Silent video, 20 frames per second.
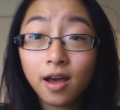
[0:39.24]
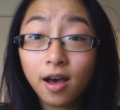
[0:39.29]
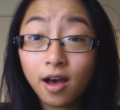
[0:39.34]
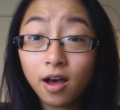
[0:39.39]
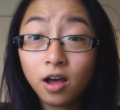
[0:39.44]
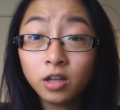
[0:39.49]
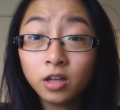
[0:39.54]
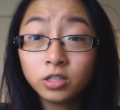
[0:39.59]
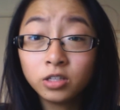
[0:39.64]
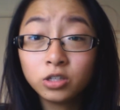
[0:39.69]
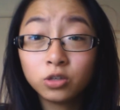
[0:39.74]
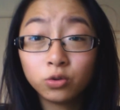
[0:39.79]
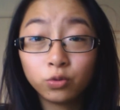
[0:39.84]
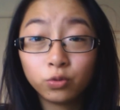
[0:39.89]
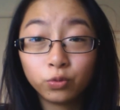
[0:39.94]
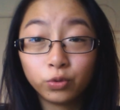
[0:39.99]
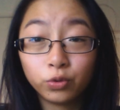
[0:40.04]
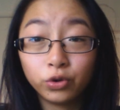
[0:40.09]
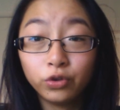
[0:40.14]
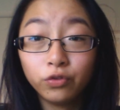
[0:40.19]
aunt,
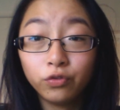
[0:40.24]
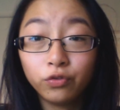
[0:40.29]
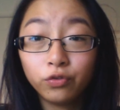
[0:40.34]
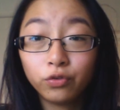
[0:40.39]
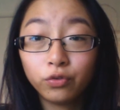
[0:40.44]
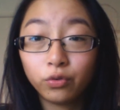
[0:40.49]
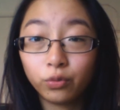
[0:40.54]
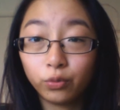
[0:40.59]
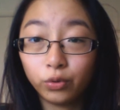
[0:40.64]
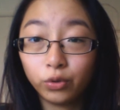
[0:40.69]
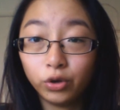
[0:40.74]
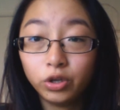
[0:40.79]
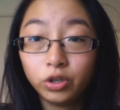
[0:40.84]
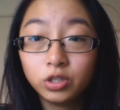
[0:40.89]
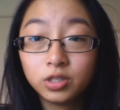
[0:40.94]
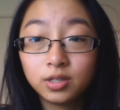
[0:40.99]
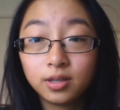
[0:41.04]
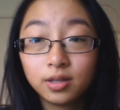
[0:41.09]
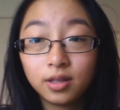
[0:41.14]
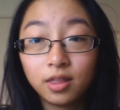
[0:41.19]
roof,
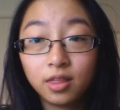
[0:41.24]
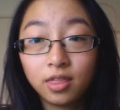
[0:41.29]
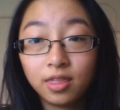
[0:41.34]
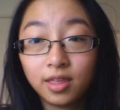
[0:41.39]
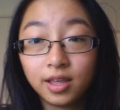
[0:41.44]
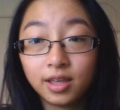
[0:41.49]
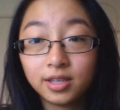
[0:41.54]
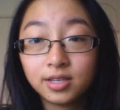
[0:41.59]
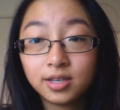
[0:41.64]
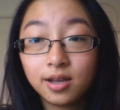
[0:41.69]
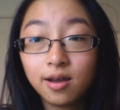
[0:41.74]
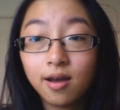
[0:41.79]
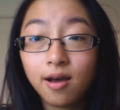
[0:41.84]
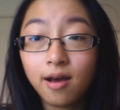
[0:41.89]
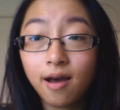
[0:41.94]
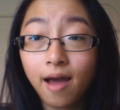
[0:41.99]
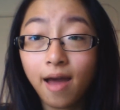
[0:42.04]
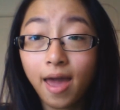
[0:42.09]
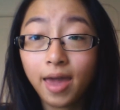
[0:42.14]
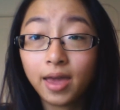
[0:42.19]
root, theatre,
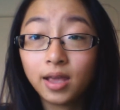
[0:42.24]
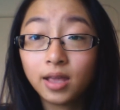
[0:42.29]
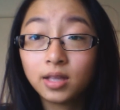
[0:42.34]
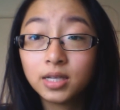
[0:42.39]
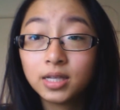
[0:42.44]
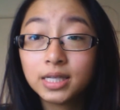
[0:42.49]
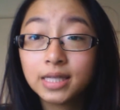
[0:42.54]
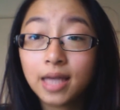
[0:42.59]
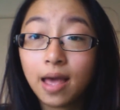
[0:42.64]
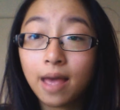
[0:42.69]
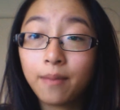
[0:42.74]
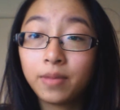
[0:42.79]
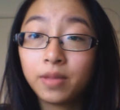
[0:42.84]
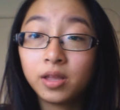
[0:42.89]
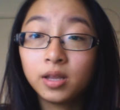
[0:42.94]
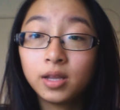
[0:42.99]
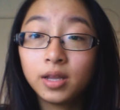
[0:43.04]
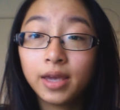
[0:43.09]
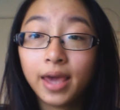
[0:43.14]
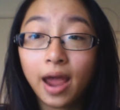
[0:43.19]
iron,
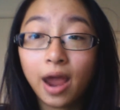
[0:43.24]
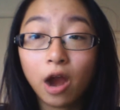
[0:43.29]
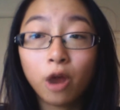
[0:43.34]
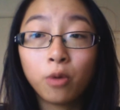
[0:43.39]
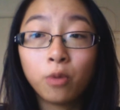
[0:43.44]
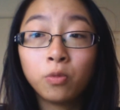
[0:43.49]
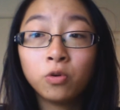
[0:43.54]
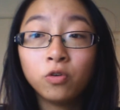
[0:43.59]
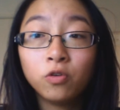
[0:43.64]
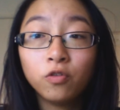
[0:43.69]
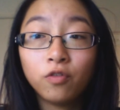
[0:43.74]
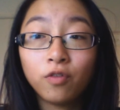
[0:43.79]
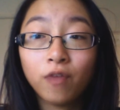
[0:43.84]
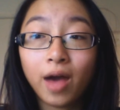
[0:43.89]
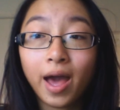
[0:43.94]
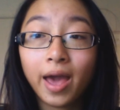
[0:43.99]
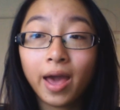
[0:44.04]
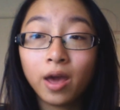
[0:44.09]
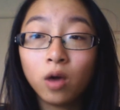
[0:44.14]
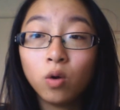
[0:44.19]
salmon, caramel,
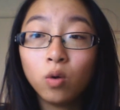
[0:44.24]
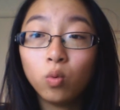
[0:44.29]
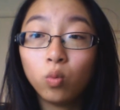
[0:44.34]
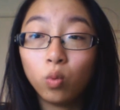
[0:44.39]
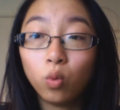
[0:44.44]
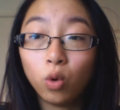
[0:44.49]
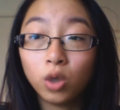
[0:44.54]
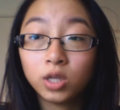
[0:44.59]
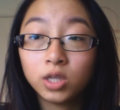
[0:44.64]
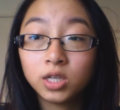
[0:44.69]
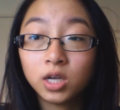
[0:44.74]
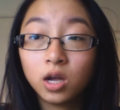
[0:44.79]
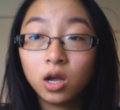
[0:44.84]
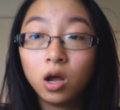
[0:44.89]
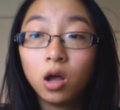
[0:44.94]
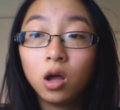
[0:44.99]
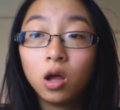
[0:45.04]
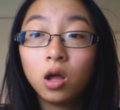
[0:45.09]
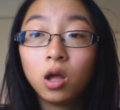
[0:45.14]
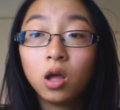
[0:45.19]
fire,
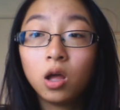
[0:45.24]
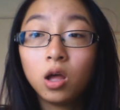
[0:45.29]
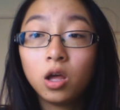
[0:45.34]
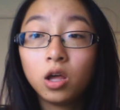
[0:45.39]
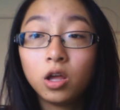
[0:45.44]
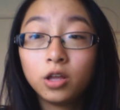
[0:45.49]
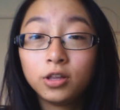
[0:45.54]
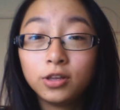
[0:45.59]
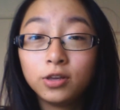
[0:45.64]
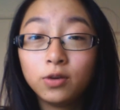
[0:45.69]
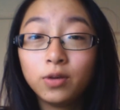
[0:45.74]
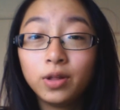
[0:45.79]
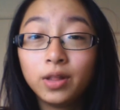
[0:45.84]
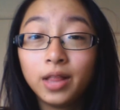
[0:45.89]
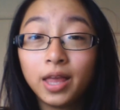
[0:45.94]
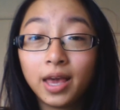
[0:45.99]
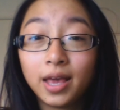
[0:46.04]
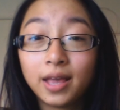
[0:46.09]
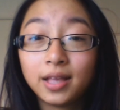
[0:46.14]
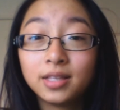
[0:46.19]
water, New
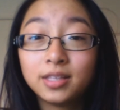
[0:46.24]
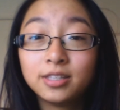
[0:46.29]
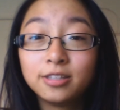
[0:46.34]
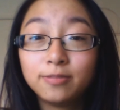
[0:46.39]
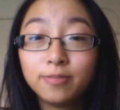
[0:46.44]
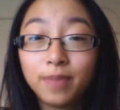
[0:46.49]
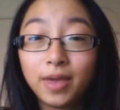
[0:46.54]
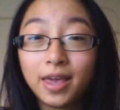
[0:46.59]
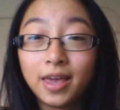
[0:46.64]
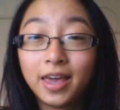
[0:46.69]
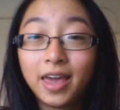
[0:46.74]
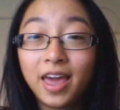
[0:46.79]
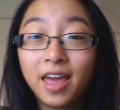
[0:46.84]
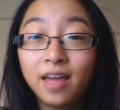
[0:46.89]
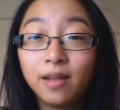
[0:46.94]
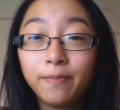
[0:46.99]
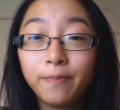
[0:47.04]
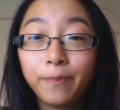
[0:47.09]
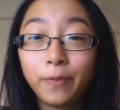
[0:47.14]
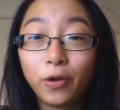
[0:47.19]
Orleans,
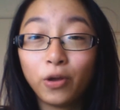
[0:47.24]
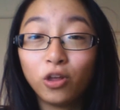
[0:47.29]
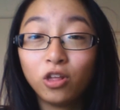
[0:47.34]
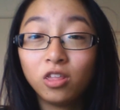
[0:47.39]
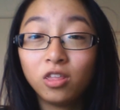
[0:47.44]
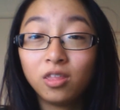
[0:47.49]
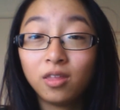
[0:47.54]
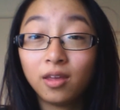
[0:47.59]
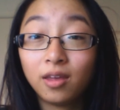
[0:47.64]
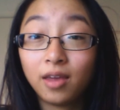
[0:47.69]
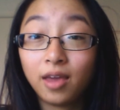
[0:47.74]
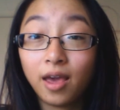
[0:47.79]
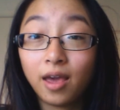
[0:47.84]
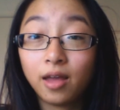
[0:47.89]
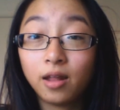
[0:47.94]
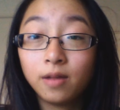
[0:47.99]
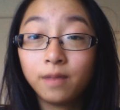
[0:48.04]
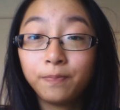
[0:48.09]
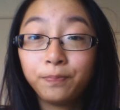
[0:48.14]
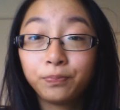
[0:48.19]
pecan, both,
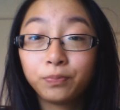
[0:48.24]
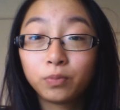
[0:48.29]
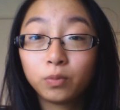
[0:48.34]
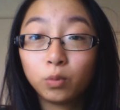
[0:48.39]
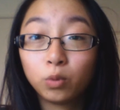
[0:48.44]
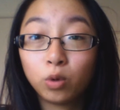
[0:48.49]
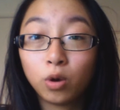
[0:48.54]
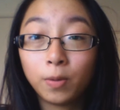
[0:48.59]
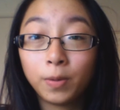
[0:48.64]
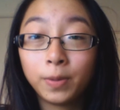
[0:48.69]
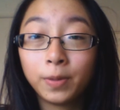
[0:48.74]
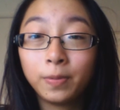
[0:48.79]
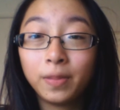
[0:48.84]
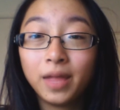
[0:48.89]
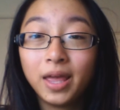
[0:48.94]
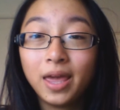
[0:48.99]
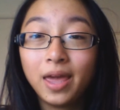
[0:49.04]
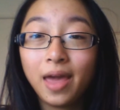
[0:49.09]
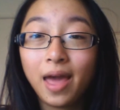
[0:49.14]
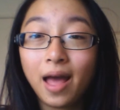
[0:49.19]
again,
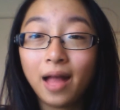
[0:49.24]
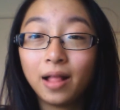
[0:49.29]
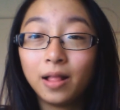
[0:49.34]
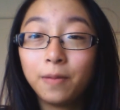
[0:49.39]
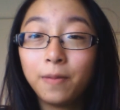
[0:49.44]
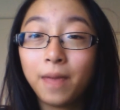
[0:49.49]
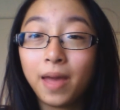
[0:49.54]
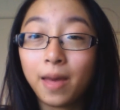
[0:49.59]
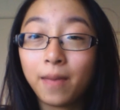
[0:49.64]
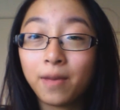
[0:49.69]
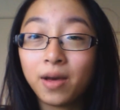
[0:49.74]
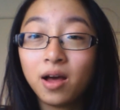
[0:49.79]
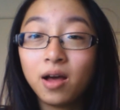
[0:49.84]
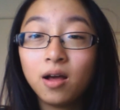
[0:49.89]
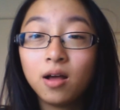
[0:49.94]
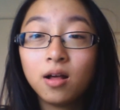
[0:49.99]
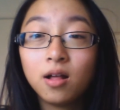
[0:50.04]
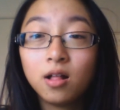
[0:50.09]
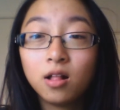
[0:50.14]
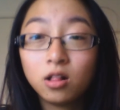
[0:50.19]
probably,
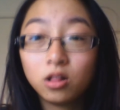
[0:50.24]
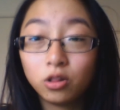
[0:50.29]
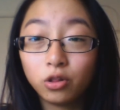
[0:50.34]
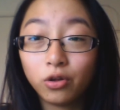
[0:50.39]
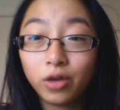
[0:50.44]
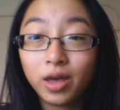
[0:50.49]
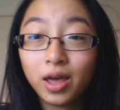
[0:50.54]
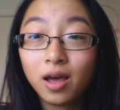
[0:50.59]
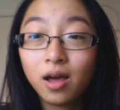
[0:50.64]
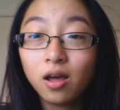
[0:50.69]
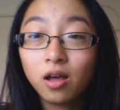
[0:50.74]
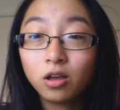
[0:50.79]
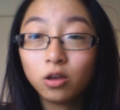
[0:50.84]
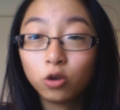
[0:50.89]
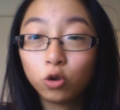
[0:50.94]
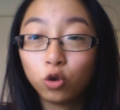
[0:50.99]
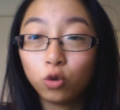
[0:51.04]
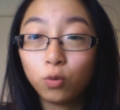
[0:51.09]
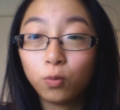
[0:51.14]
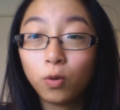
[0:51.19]
Alabama, lawyer,
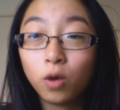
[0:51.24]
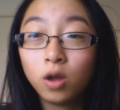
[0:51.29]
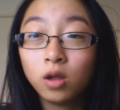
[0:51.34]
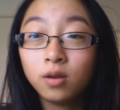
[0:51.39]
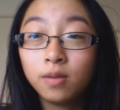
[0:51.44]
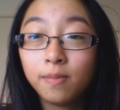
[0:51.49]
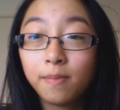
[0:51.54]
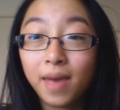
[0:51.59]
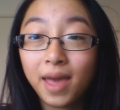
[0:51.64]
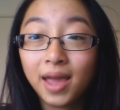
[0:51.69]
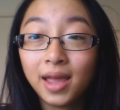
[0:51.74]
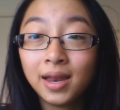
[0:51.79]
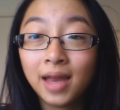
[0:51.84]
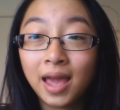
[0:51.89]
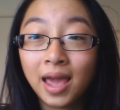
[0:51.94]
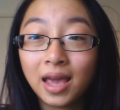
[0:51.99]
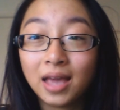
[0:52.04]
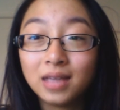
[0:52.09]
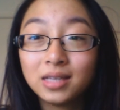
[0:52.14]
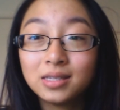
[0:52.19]
coupon,
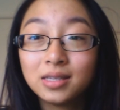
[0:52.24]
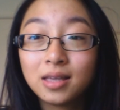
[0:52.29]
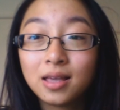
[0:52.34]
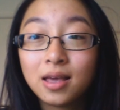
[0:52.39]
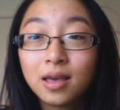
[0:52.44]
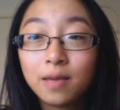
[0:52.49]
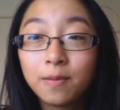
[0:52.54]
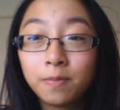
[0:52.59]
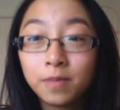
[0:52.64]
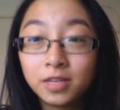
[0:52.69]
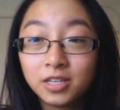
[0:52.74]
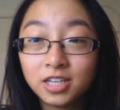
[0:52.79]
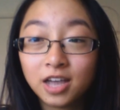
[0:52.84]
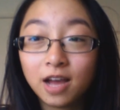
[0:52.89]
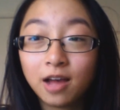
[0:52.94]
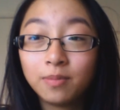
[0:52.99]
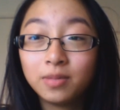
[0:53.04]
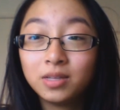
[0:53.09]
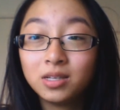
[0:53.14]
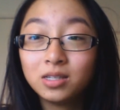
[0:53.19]
mayonnaise,
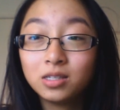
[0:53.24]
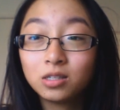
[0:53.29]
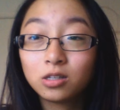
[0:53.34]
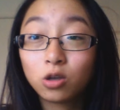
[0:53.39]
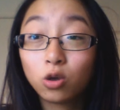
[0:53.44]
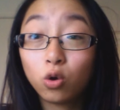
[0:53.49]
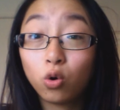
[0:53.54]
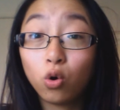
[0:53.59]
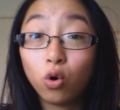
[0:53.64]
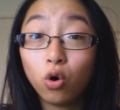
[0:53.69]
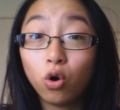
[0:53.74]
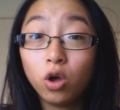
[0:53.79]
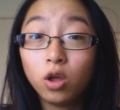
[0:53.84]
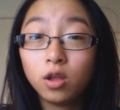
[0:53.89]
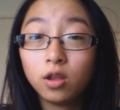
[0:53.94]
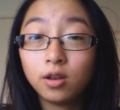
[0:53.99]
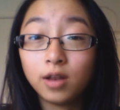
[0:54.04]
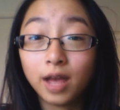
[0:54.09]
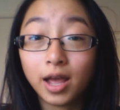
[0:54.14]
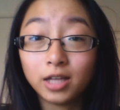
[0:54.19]
pajamas,
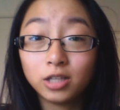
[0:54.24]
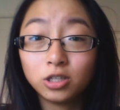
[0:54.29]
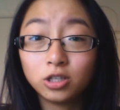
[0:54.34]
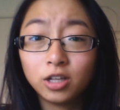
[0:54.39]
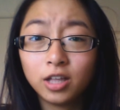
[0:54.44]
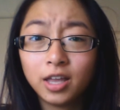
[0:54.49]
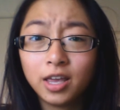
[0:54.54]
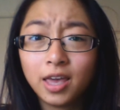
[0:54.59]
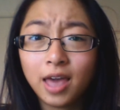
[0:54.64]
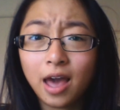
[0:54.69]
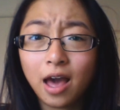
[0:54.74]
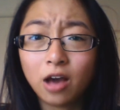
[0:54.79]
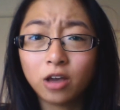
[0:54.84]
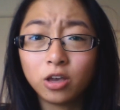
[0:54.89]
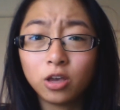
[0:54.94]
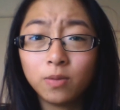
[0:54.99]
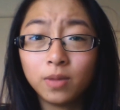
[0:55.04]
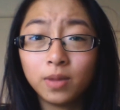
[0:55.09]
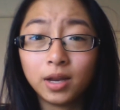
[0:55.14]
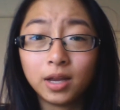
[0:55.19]
court, naturally,
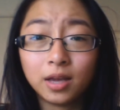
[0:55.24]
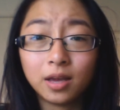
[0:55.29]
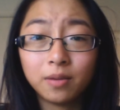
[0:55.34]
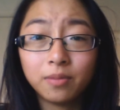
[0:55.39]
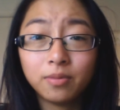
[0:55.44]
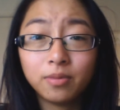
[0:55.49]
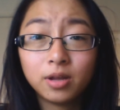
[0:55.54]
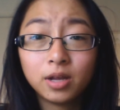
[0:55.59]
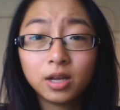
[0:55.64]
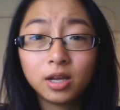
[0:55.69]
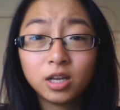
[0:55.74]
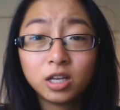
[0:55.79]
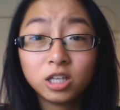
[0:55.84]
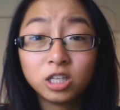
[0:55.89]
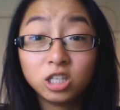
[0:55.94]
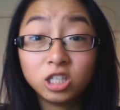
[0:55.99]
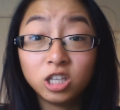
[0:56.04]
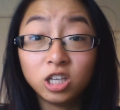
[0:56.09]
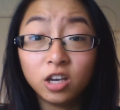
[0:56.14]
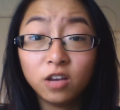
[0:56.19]
aluminium,
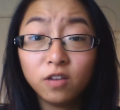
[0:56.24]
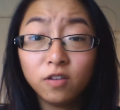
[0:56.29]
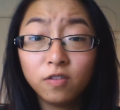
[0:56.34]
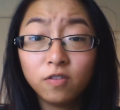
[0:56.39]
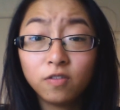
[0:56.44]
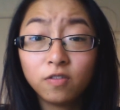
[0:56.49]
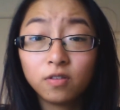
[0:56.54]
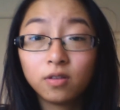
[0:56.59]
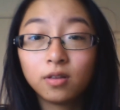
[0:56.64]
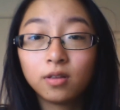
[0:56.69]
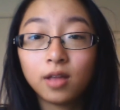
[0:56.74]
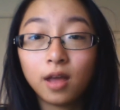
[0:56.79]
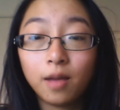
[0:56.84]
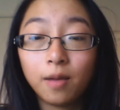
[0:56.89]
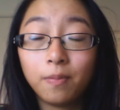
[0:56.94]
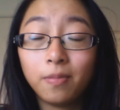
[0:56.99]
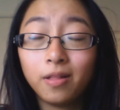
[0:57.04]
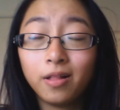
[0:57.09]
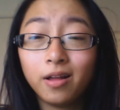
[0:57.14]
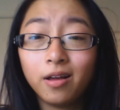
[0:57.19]
GIF,
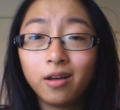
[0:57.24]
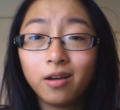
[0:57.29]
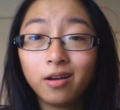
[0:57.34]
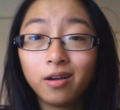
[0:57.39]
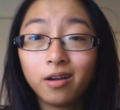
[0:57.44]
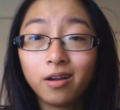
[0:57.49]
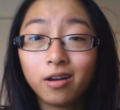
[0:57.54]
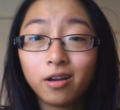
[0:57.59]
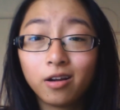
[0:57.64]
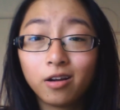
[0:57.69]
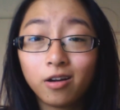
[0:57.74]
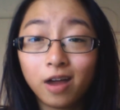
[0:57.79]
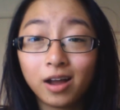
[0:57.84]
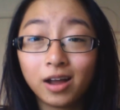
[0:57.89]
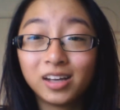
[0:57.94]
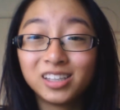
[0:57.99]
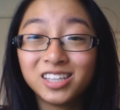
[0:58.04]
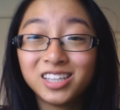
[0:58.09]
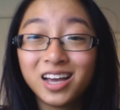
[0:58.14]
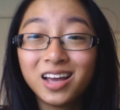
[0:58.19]
Tumblr,
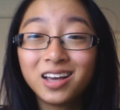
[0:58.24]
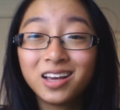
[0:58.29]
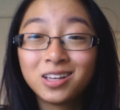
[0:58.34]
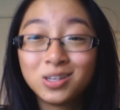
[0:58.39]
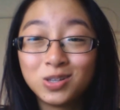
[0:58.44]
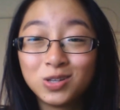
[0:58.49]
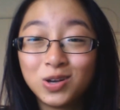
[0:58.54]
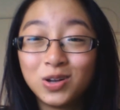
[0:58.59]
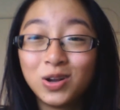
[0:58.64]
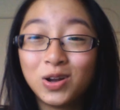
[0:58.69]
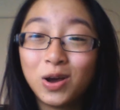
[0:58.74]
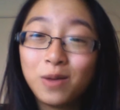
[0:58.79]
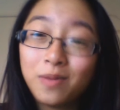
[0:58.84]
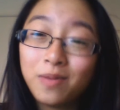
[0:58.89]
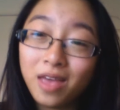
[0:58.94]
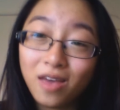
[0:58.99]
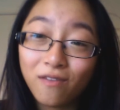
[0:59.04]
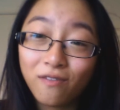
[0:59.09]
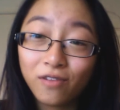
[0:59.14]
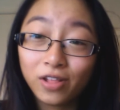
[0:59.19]
Crackerjack,
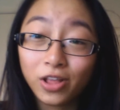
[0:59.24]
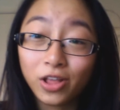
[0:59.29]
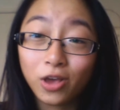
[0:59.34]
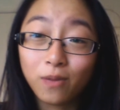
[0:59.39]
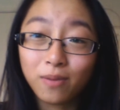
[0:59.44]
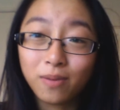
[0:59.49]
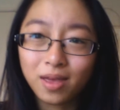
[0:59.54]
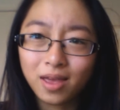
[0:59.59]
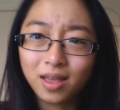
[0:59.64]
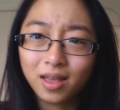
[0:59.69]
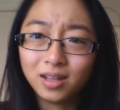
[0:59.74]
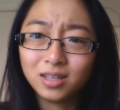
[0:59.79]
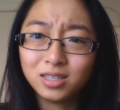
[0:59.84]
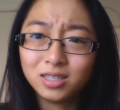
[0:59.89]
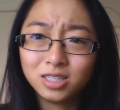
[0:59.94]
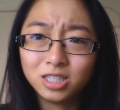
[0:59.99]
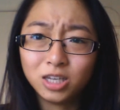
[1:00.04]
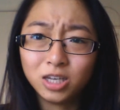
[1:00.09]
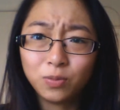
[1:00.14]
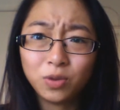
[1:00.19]
doorknob, envelope,
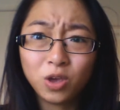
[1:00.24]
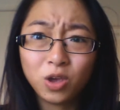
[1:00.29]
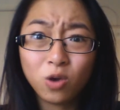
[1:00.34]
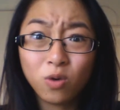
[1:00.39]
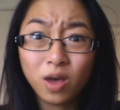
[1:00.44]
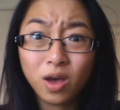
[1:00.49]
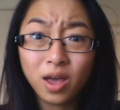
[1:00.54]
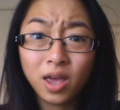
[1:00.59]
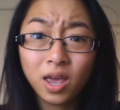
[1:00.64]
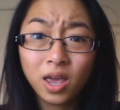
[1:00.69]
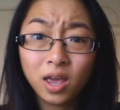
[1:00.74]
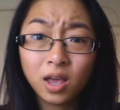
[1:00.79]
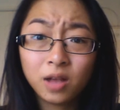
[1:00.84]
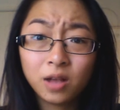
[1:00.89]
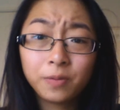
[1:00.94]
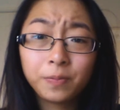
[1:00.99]
and G P O Y.